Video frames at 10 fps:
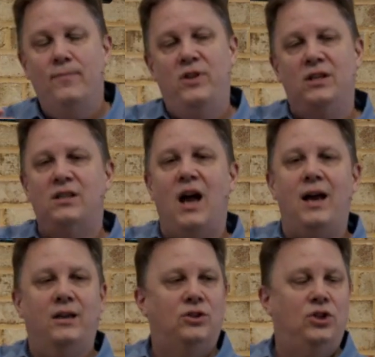this guy
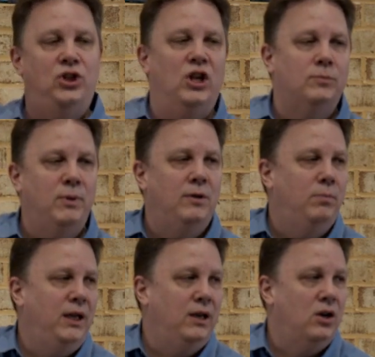has just been
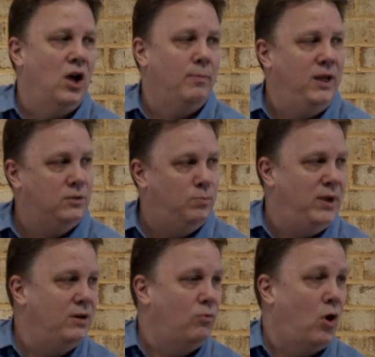beaten up, he's
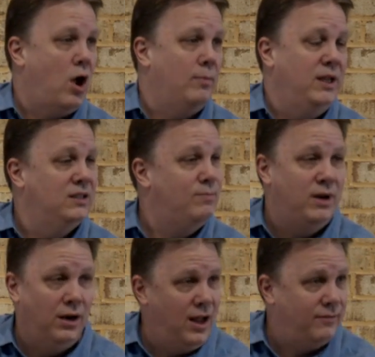been robbed, he's
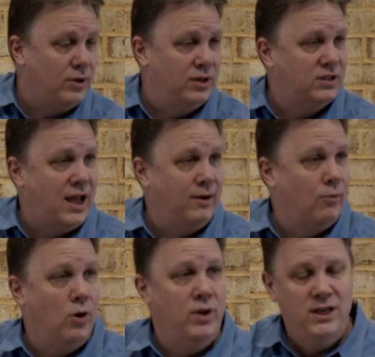been left on the side of the
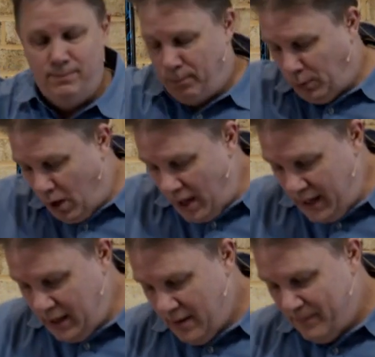road, he's
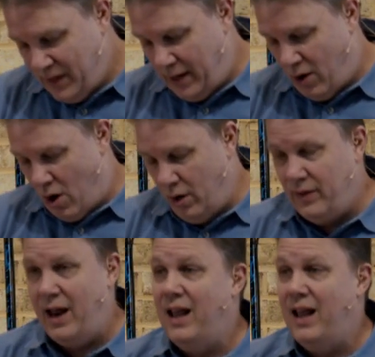bloodied, and all of that.